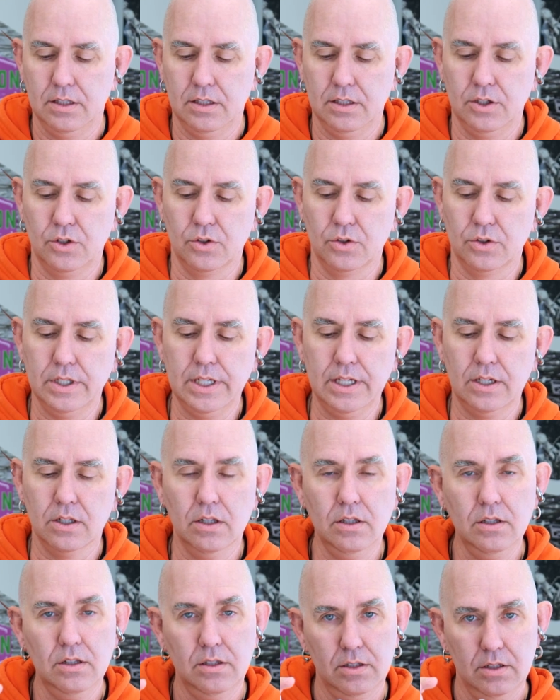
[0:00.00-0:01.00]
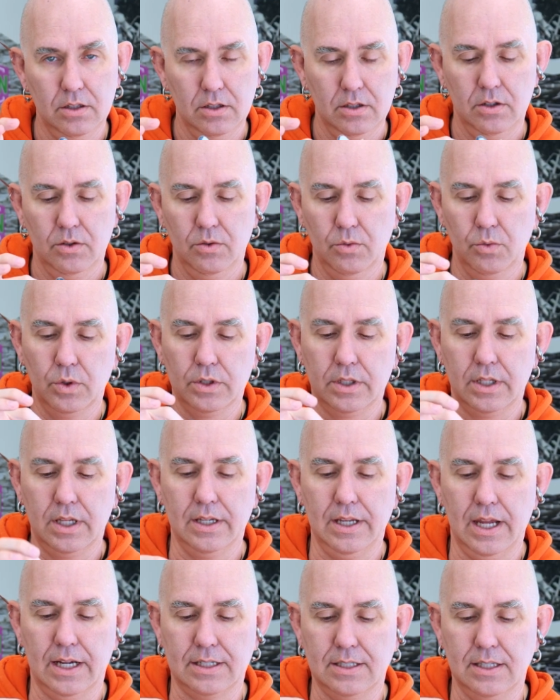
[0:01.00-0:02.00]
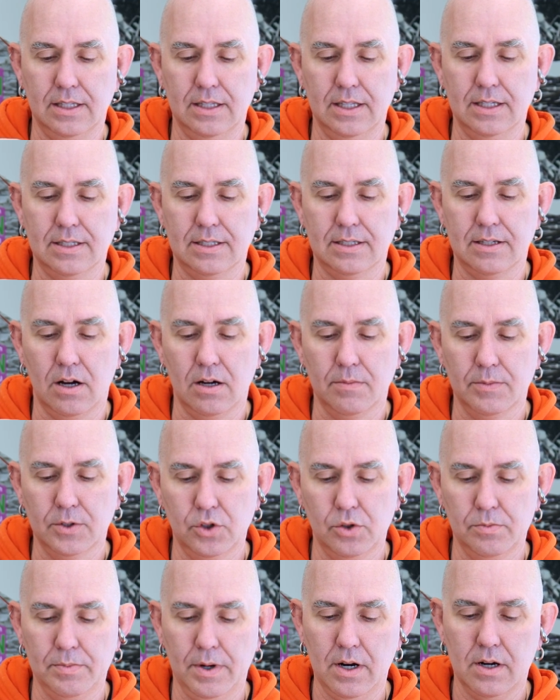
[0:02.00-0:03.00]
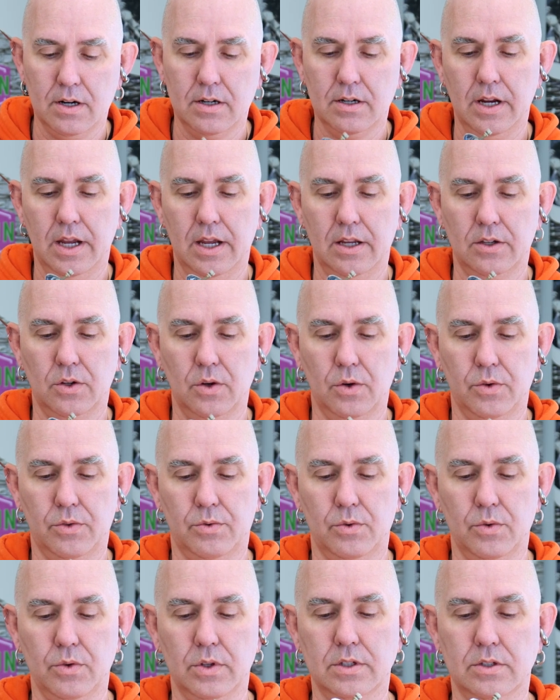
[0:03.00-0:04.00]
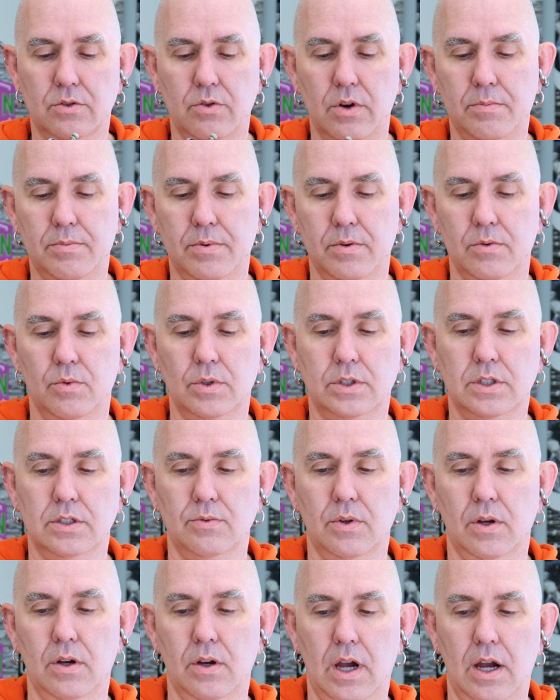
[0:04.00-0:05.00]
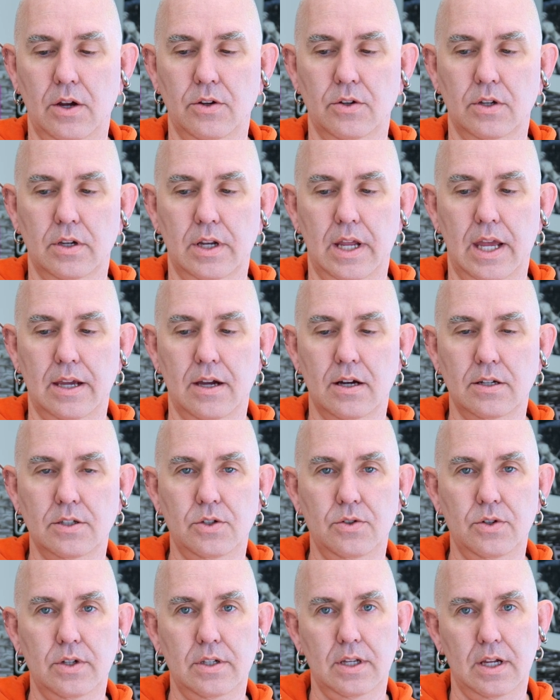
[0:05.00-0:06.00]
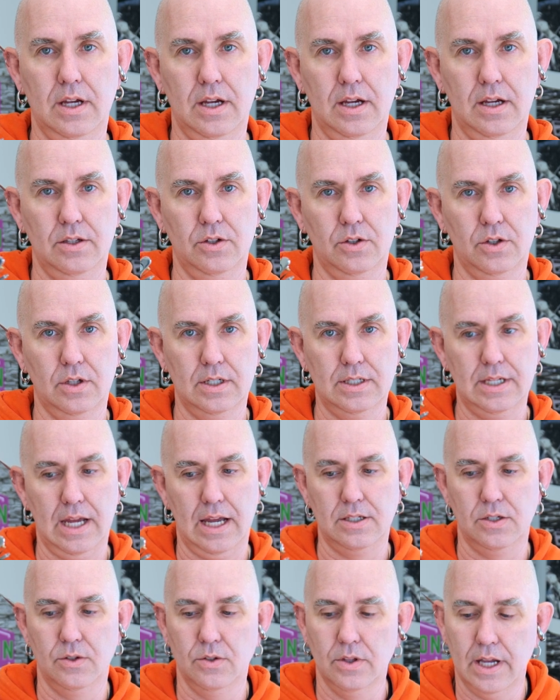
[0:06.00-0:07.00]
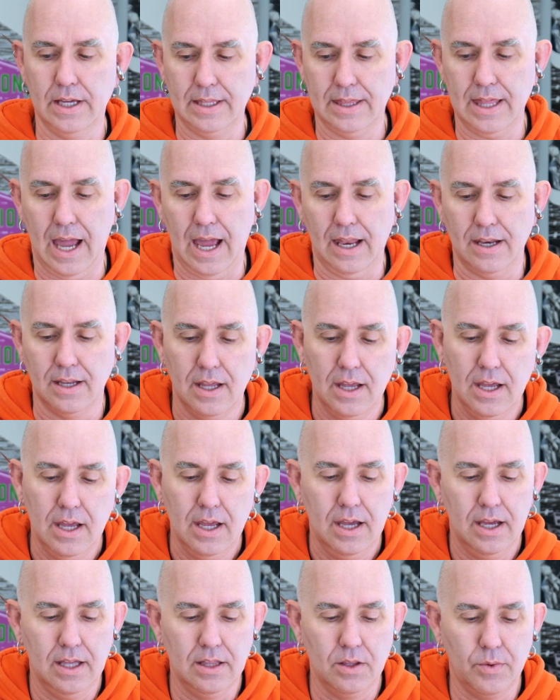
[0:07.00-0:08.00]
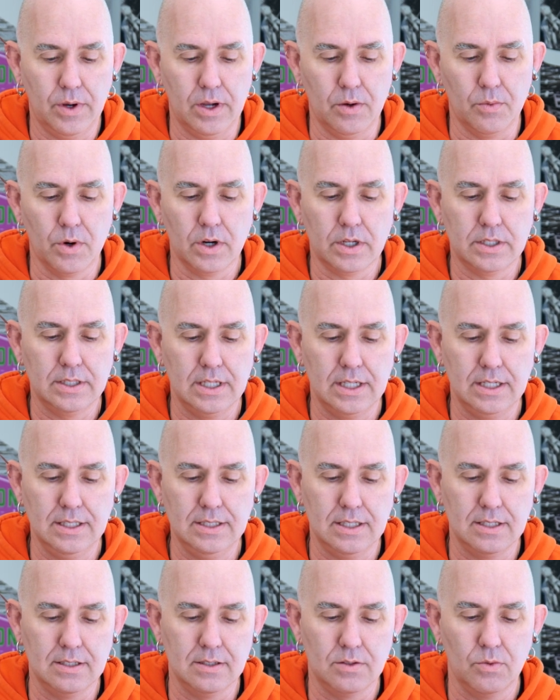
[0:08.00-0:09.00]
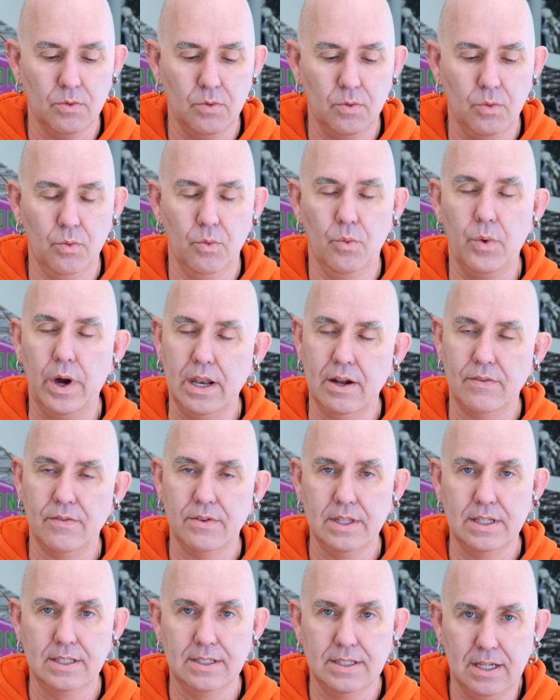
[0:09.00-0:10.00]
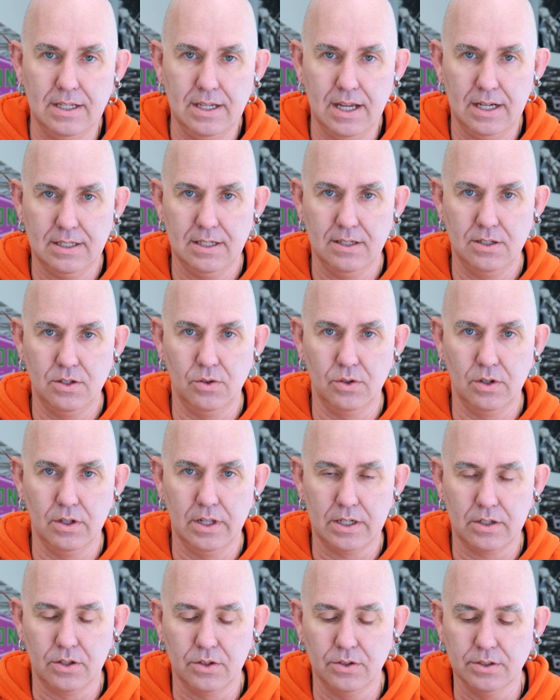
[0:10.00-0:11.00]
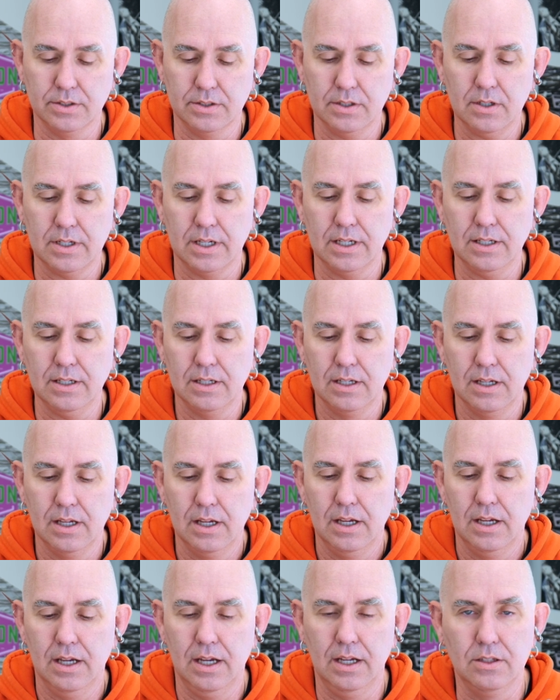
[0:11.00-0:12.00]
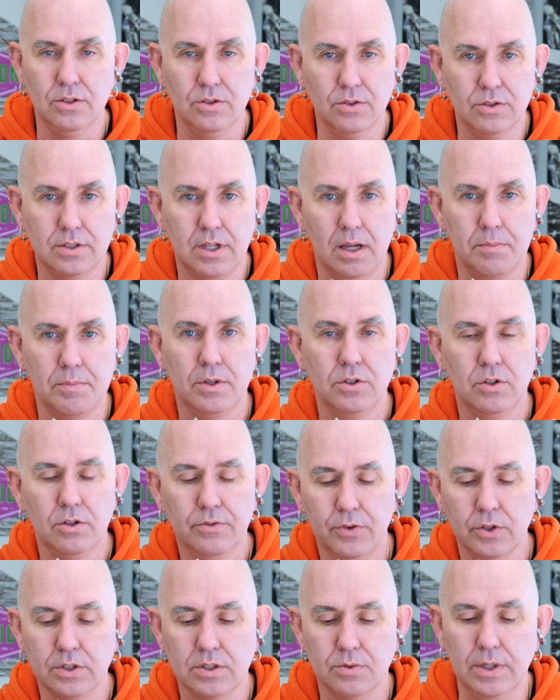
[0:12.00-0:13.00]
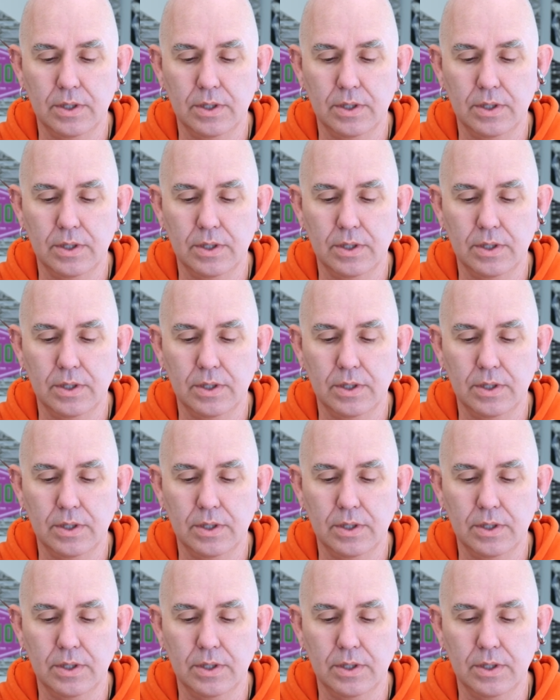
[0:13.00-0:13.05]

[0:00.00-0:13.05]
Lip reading: Your needle would connect to this armature bar and go through this grip, which is how you're going to hang on to it, and you're going to tattoo like that. And the way it works is when everything's connected to an electrical circuit and you step on your foot